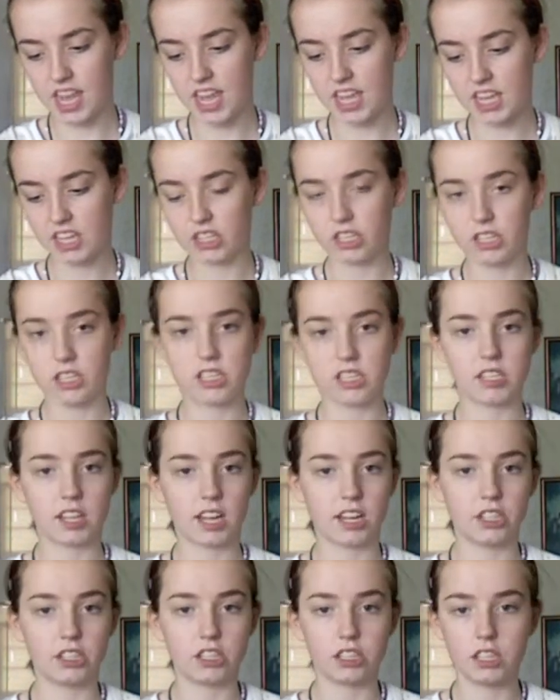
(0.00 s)
you're just
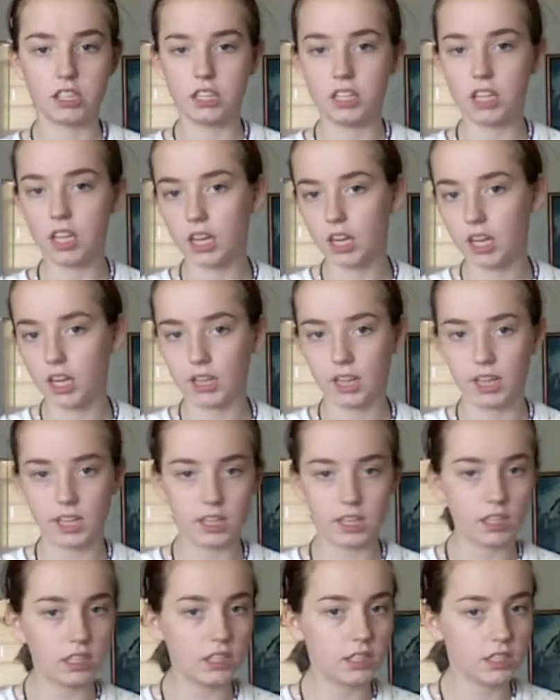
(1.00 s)
like knitting
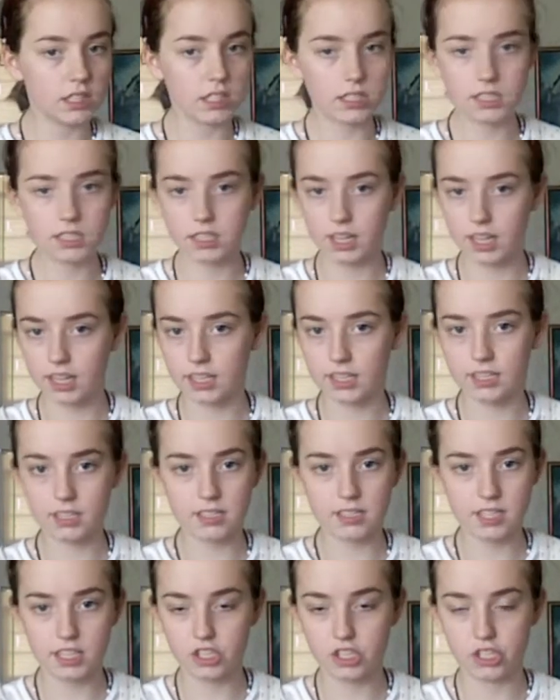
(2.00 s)
like little like
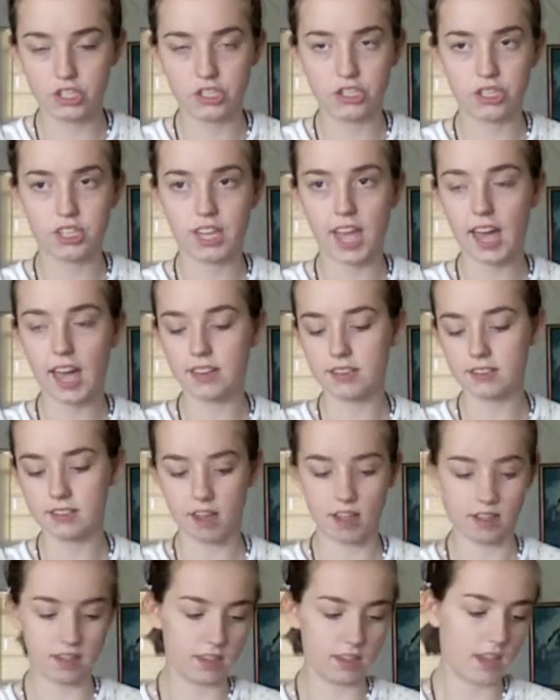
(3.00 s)
stitches. You cast
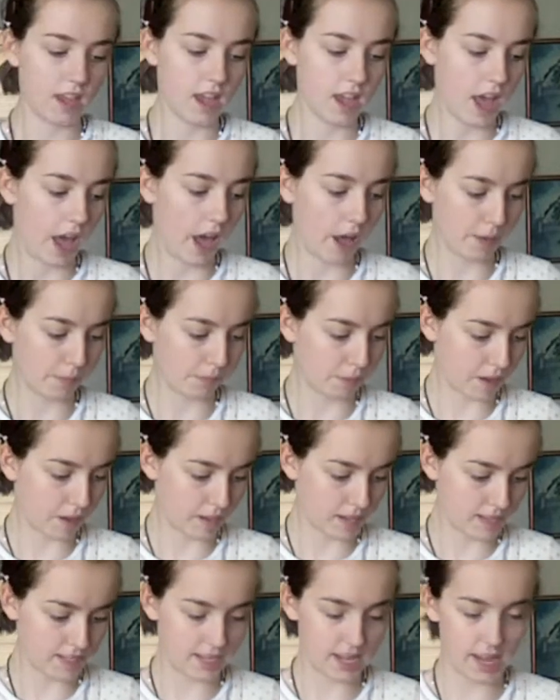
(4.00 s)
on, I'll
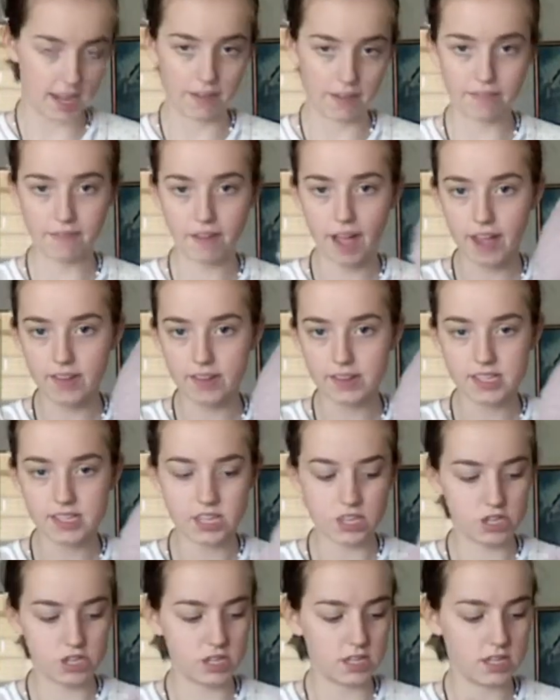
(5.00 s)
probably say 5
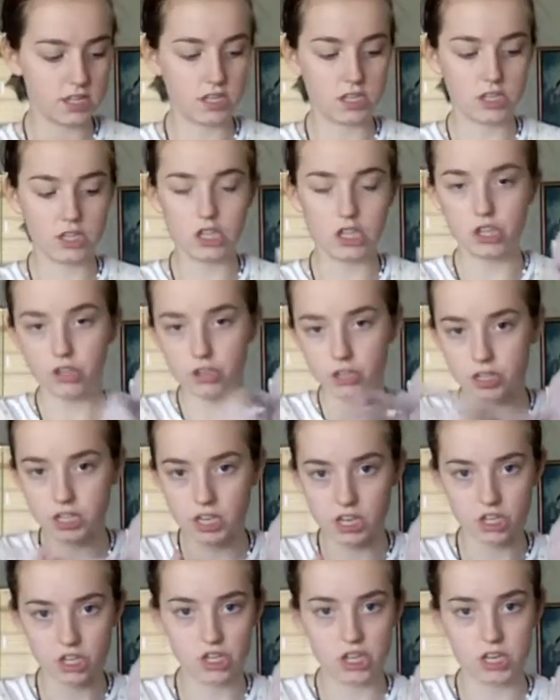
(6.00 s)
stitches, 2
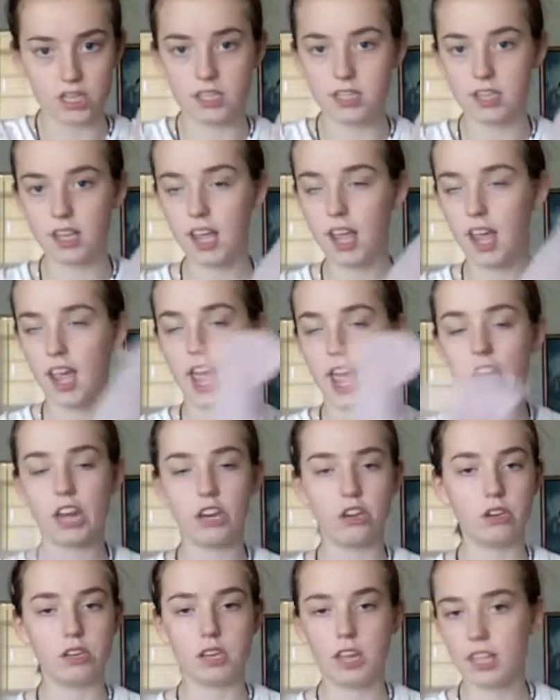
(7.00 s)
stitches, and
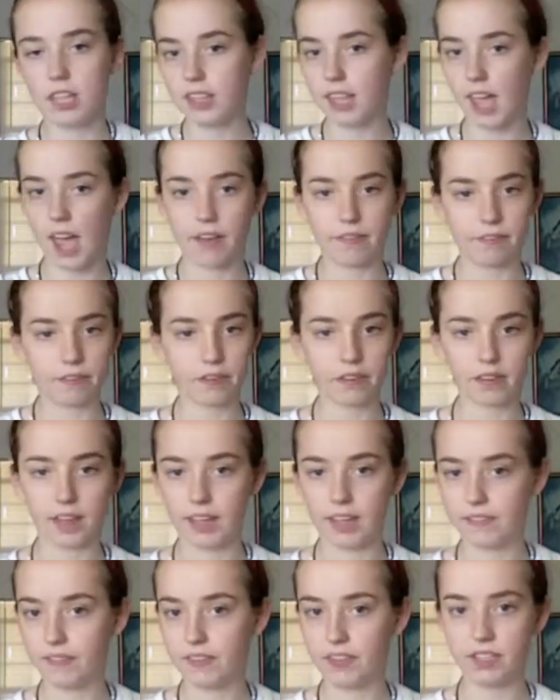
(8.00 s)
you knit that for
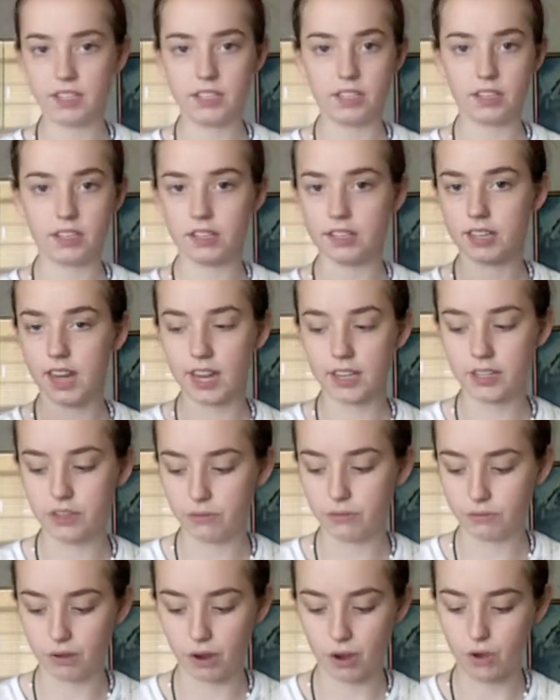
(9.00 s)
like 50 or 90
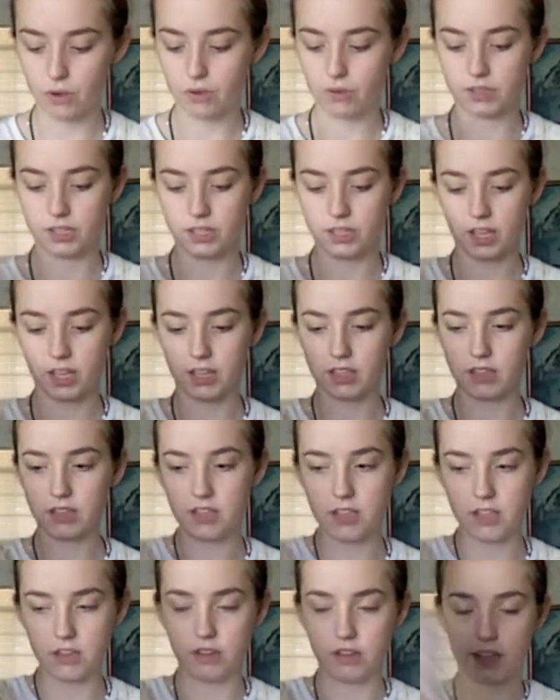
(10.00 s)
rows, and you have to
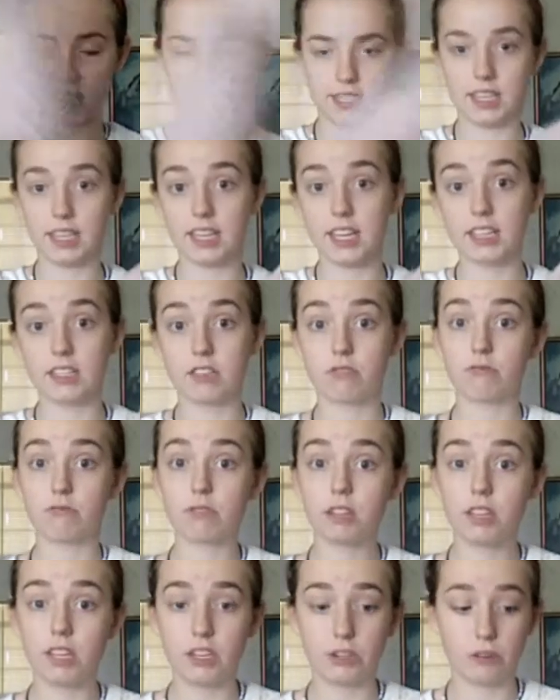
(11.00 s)
decrease. It gets
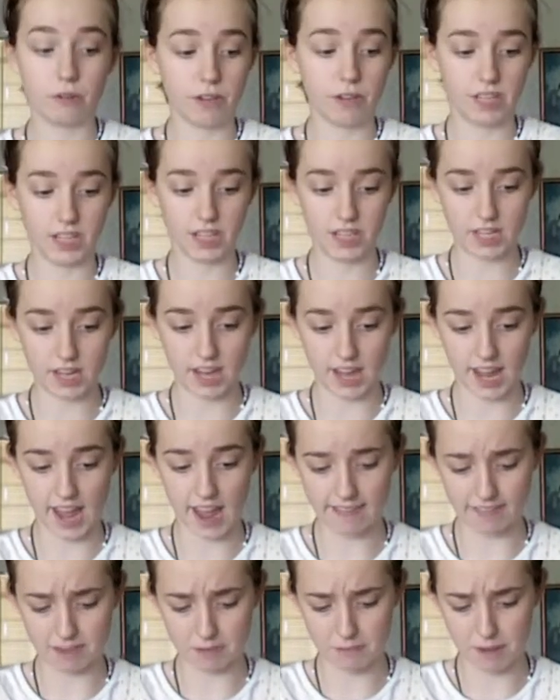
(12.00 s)
really annoying, and I
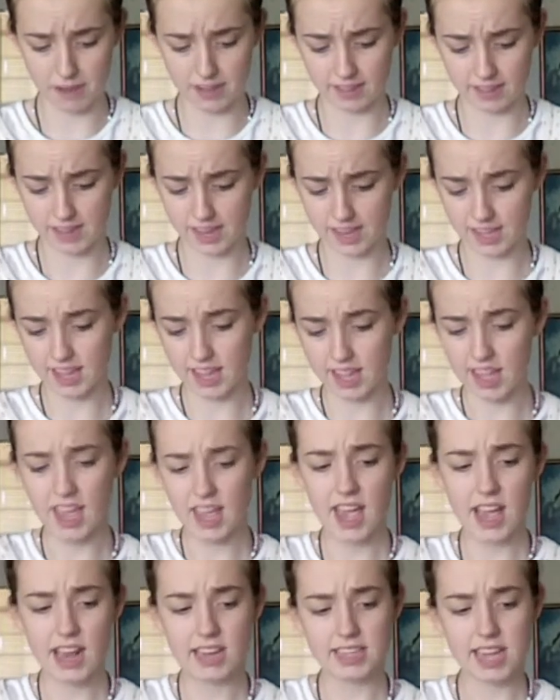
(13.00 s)
had to make like
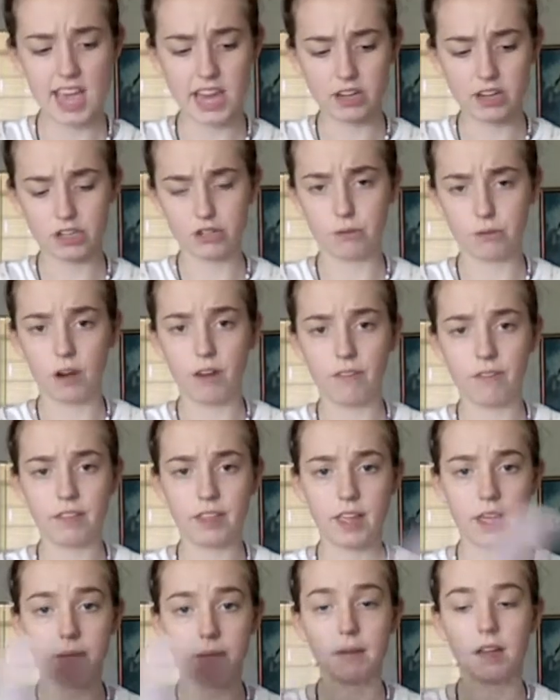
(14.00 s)
10 or 12 of
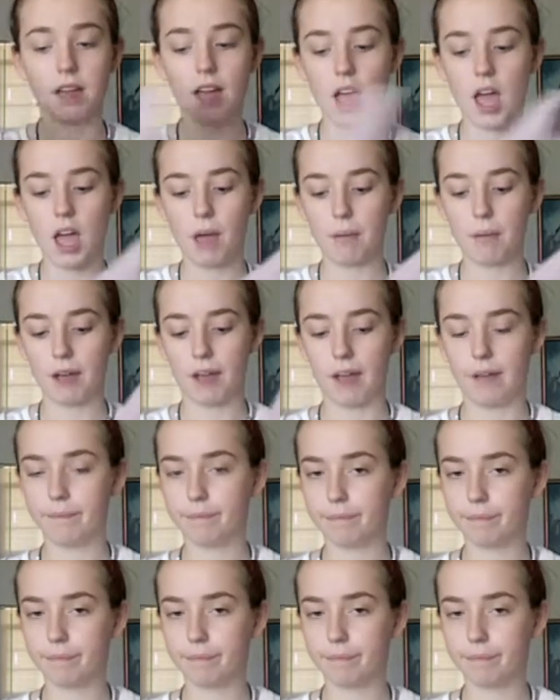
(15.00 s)
them, but